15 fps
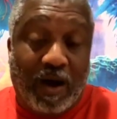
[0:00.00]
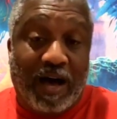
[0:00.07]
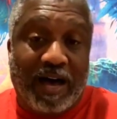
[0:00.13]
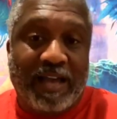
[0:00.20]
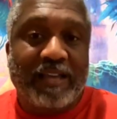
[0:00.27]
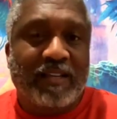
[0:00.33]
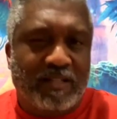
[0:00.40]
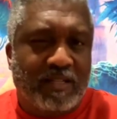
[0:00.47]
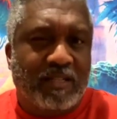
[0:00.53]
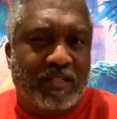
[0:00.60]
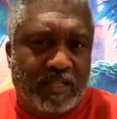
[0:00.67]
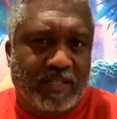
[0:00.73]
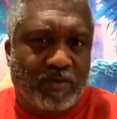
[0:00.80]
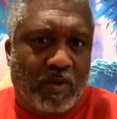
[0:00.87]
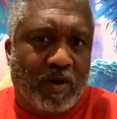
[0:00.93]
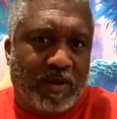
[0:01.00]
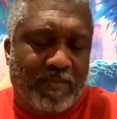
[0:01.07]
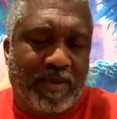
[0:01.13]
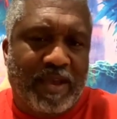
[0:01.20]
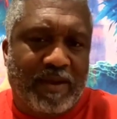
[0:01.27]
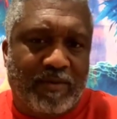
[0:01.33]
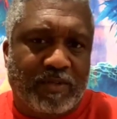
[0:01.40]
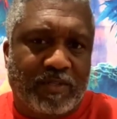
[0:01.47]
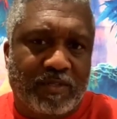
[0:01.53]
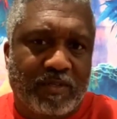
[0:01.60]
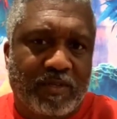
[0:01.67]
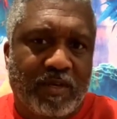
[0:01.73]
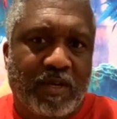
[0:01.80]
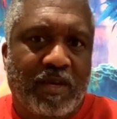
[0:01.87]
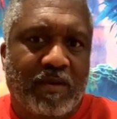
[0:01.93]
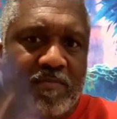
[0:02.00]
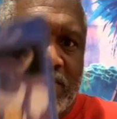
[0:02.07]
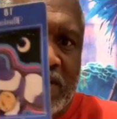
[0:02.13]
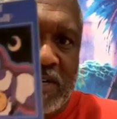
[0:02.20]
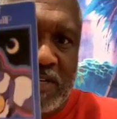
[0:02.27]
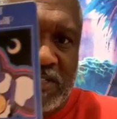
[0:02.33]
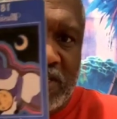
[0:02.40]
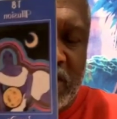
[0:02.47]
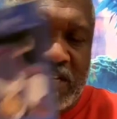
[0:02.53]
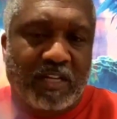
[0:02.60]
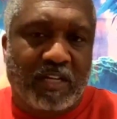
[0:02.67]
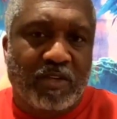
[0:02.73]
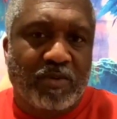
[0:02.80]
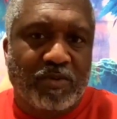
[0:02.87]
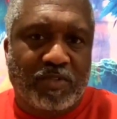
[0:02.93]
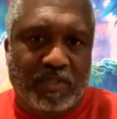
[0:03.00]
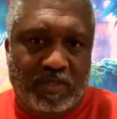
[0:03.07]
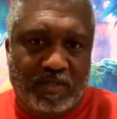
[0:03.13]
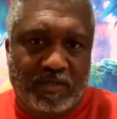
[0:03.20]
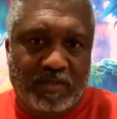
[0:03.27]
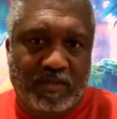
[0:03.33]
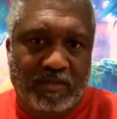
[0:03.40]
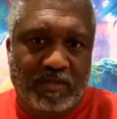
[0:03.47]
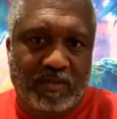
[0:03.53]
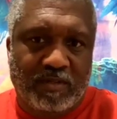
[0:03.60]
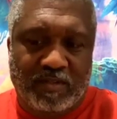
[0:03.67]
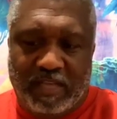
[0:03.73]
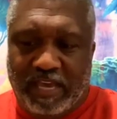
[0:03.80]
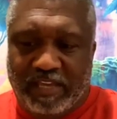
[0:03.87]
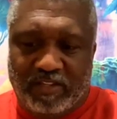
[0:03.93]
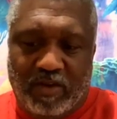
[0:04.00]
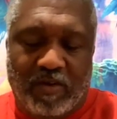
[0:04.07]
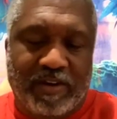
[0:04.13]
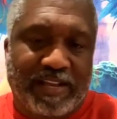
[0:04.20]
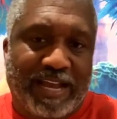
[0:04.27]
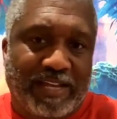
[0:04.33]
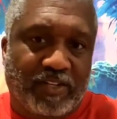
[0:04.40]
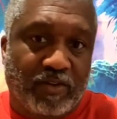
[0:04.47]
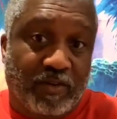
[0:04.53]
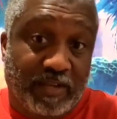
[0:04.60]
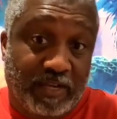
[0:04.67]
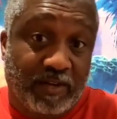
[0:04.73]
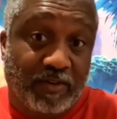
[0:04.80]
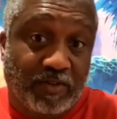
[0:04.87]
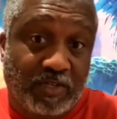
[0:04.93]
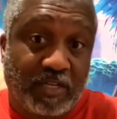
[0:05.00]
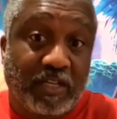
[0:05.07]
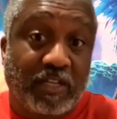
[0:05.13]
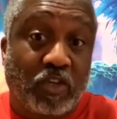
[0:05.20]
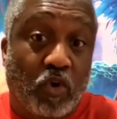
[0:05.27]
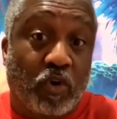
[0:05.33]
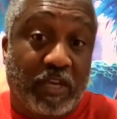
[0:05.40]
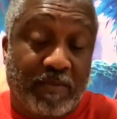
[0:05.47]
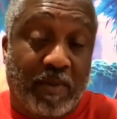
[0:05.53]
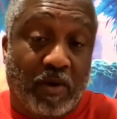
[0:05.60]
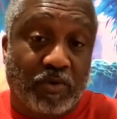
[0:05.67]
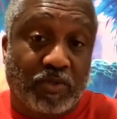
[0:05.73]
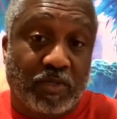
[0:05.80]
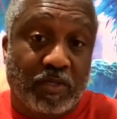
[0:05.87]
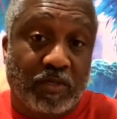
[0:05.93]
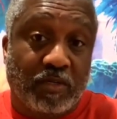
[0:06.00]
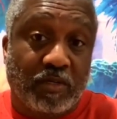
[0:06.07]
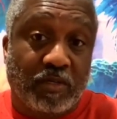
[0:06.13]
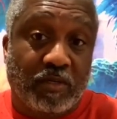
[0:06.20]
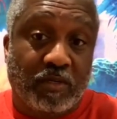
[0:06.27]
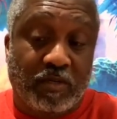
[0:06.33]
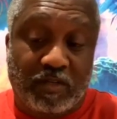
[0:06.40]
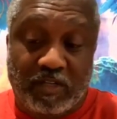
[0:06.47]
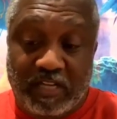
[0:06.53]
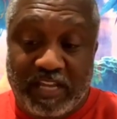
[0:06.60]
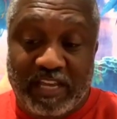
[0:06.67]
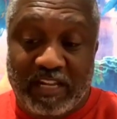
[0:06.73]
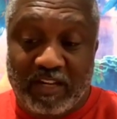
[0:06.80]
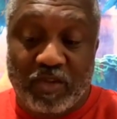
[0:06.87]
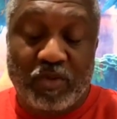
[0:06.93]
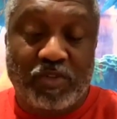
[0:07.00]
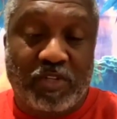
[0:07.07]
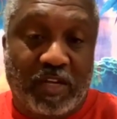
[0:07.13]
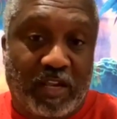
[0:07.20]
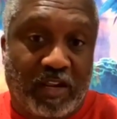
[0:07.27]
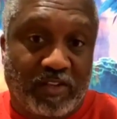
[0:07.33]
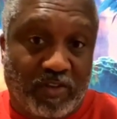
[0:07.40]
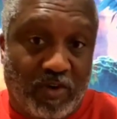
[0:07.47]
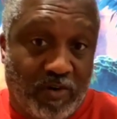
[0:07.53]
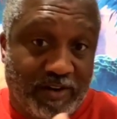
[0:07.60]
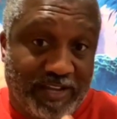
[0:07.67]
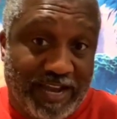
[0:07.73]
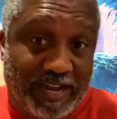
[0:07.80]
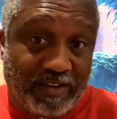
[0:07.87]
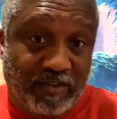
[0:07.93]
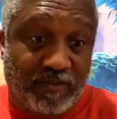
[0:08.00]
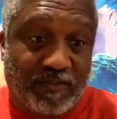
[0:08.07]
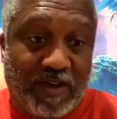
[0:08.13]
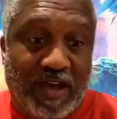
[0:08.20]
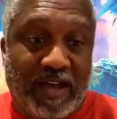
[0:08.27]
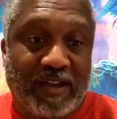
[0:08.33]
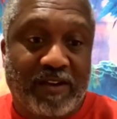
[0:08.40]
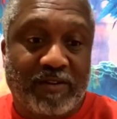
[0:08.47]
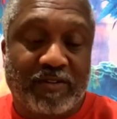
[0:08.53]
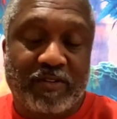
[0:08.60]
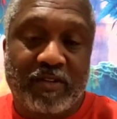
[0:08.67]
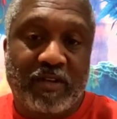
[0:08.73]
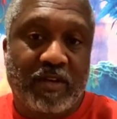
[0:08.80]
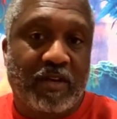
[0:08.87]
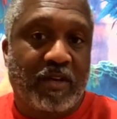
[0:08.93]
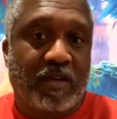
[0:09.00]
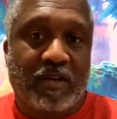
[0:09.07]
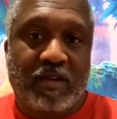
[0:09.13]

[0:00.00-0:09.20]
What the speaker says: Why? Let's walk it backwards. Because the illusion that has already got your energy, your emotion, the illusion that has already gotten your fires,